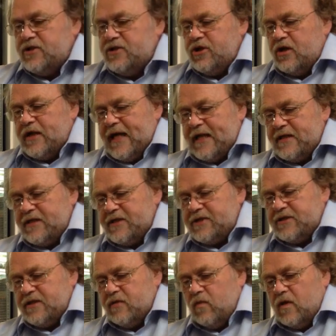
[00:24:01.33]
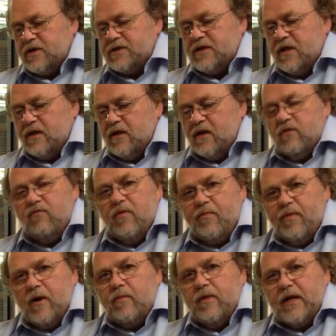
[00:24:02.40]
John Anderson was a
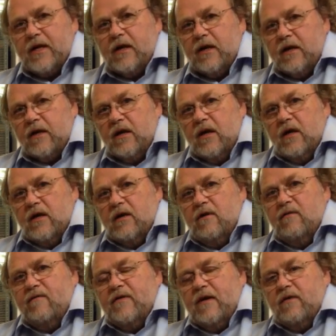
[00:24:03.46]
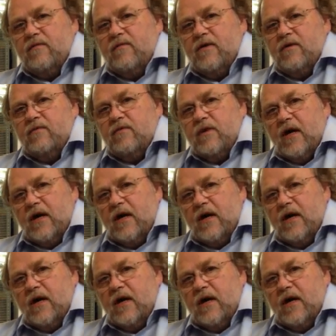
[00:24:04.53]
Republican who felt that